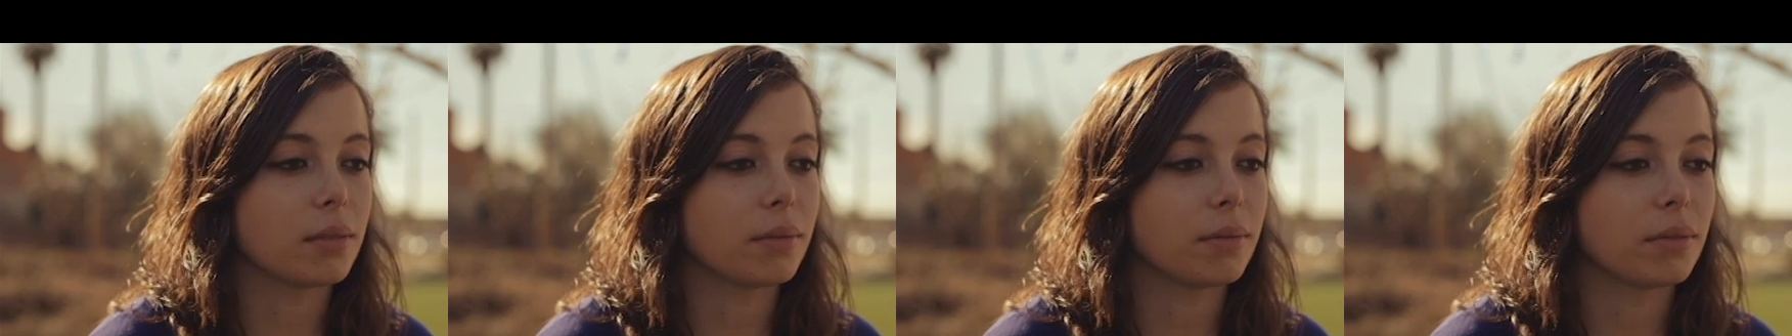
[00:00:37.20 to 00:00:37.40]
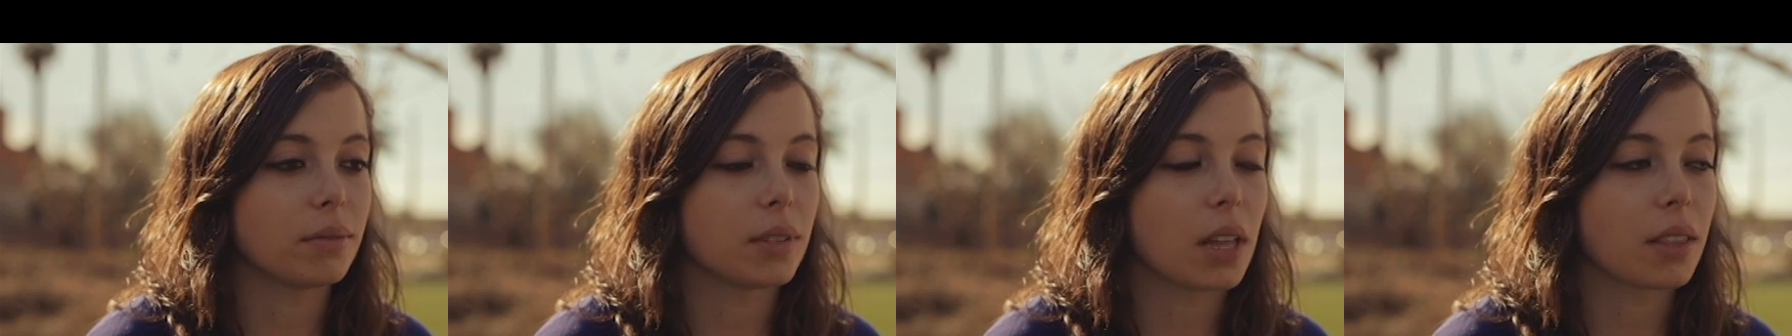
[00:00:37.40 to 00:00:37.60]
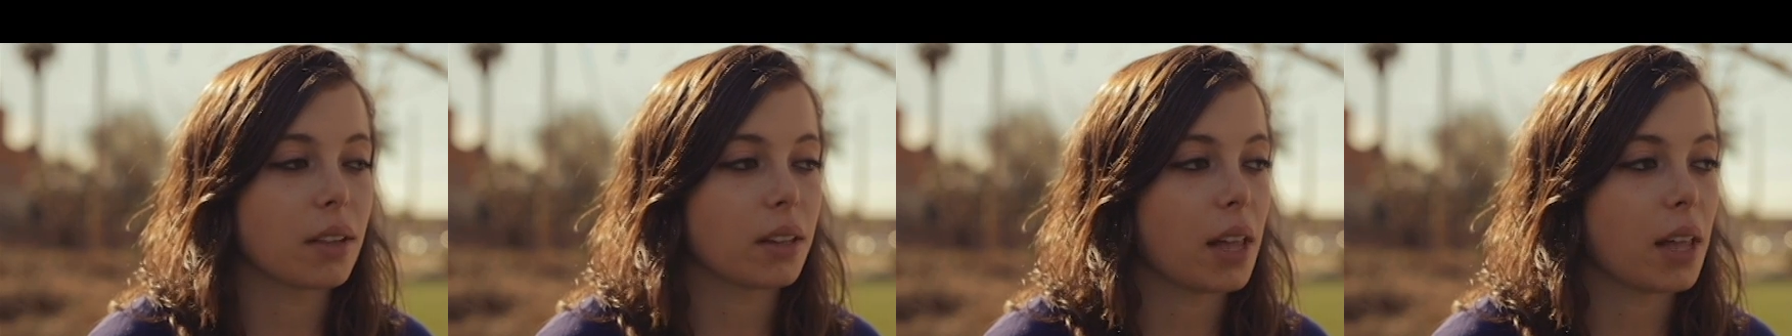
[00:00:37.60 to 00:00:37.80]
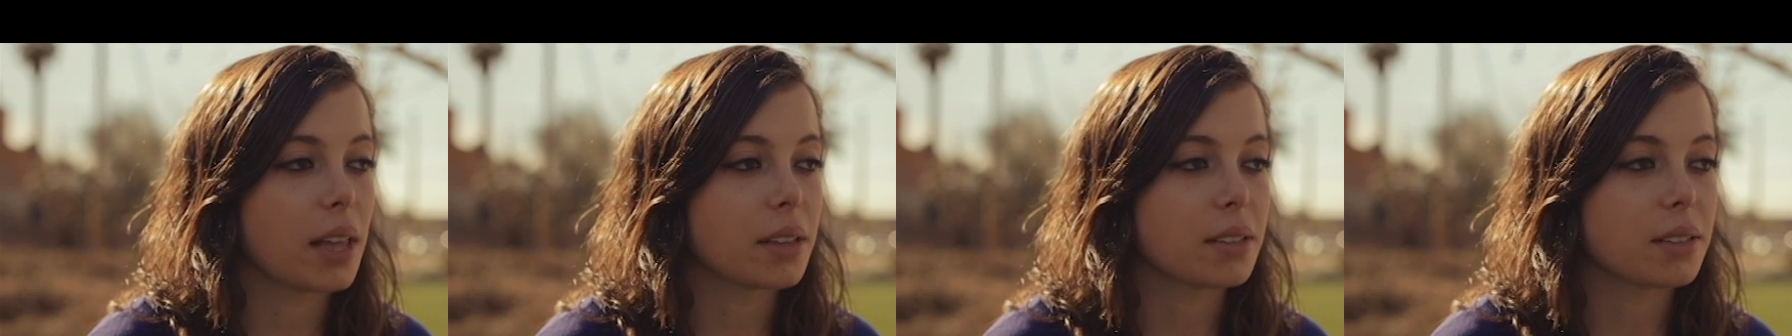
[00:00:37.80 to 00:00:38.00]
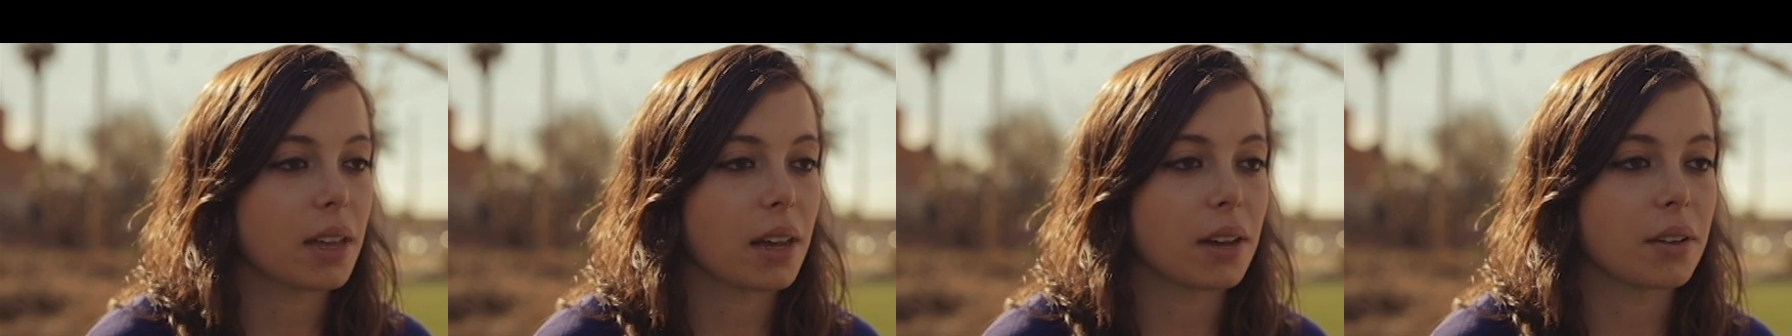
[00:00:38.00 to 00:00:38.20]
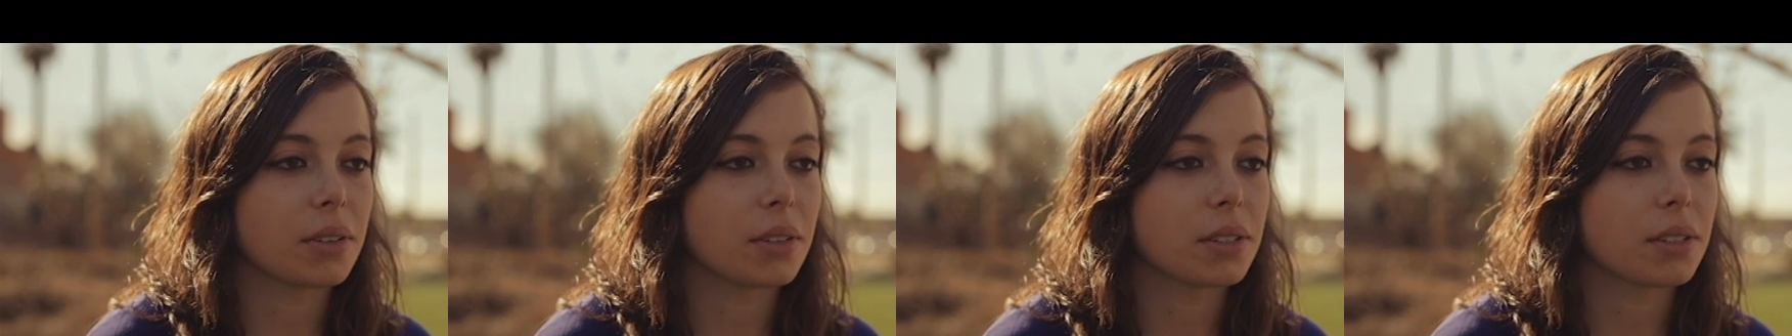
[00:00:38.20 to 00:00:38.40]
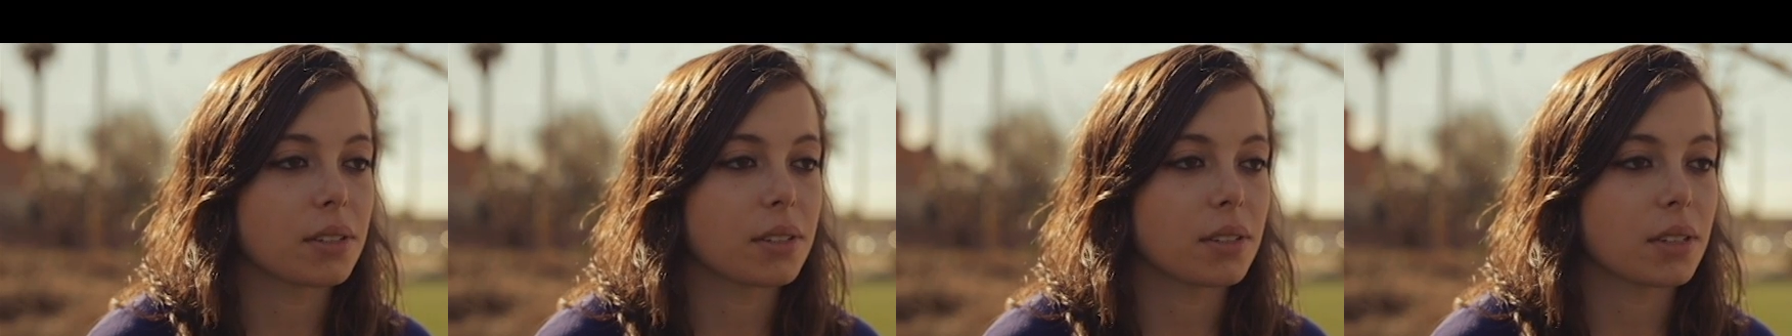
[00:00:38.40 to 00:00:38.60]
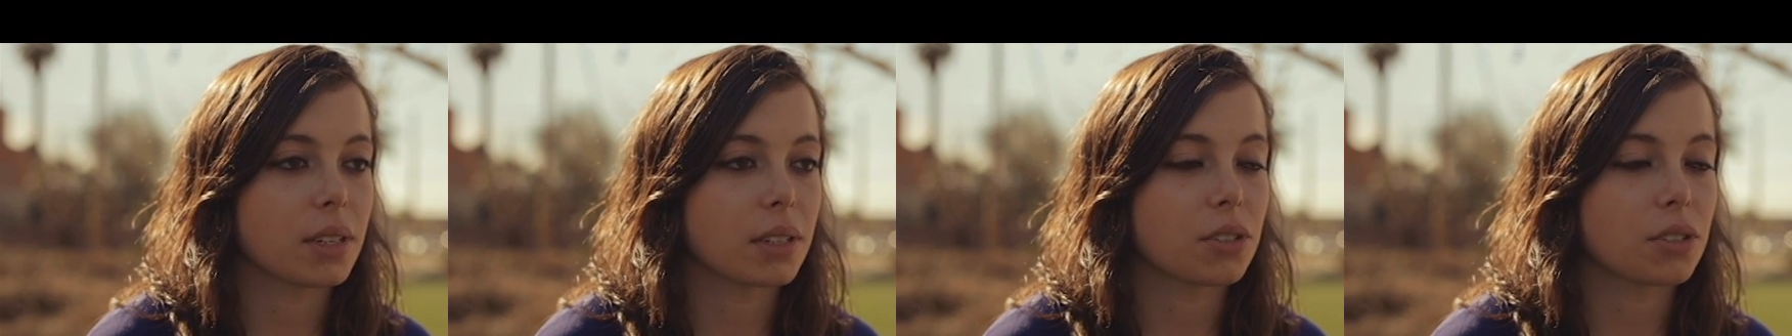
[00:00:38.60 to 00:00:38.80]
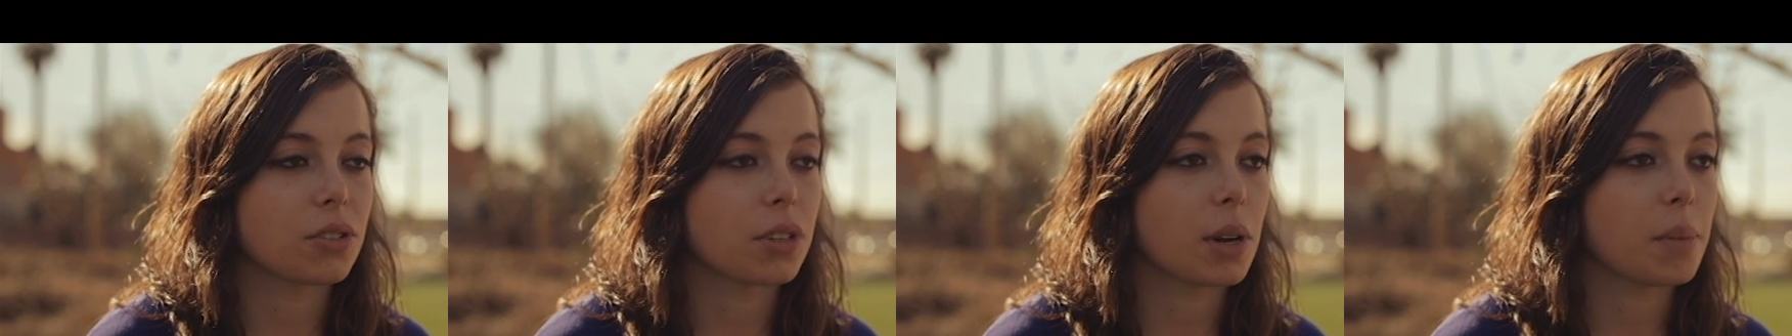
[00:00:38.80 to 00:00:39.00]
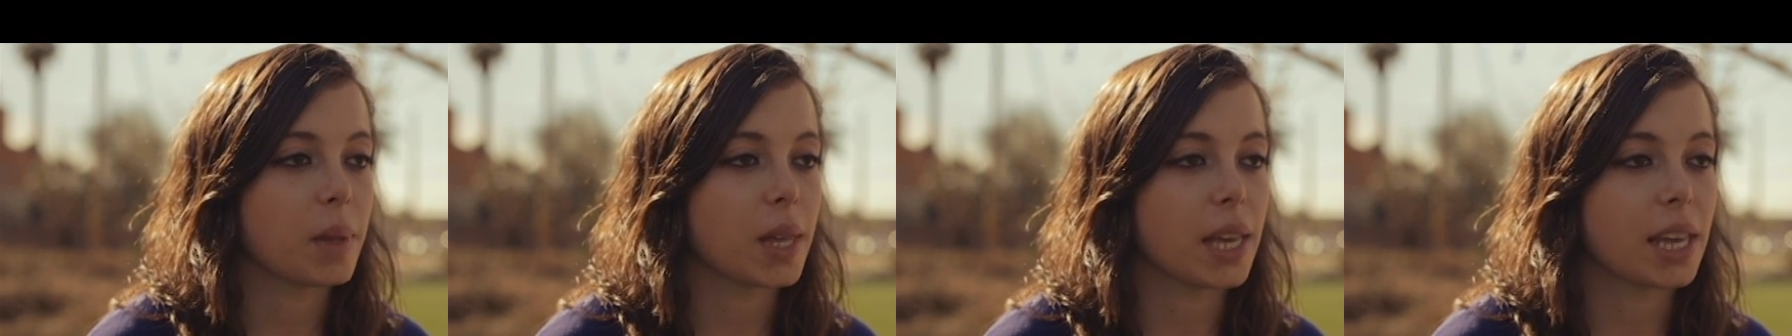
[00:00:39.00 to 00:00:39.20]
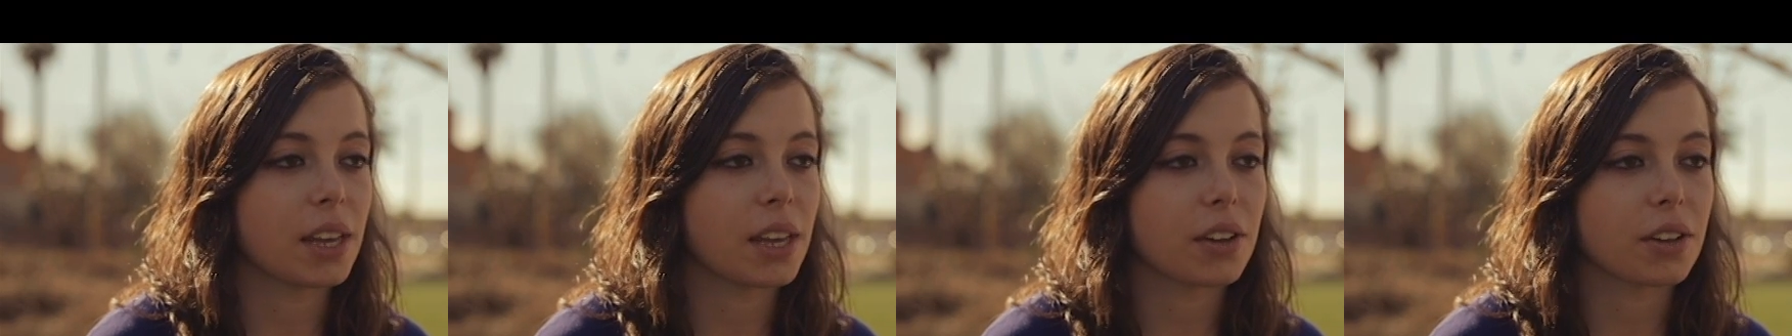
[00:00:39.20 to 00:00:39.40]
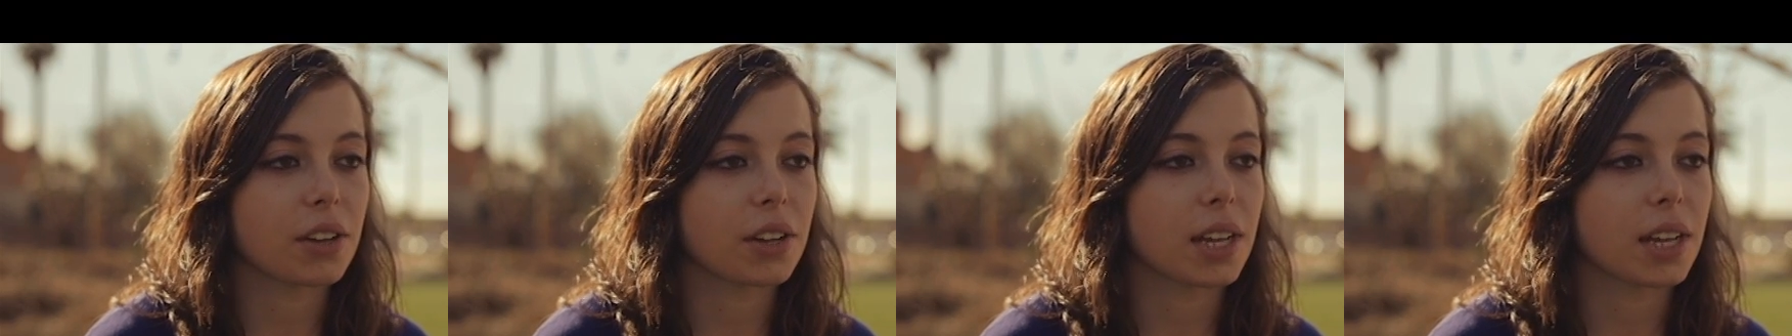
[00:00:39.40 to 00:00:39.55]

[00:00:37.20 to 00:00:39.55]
nonetheless, I was extremely eager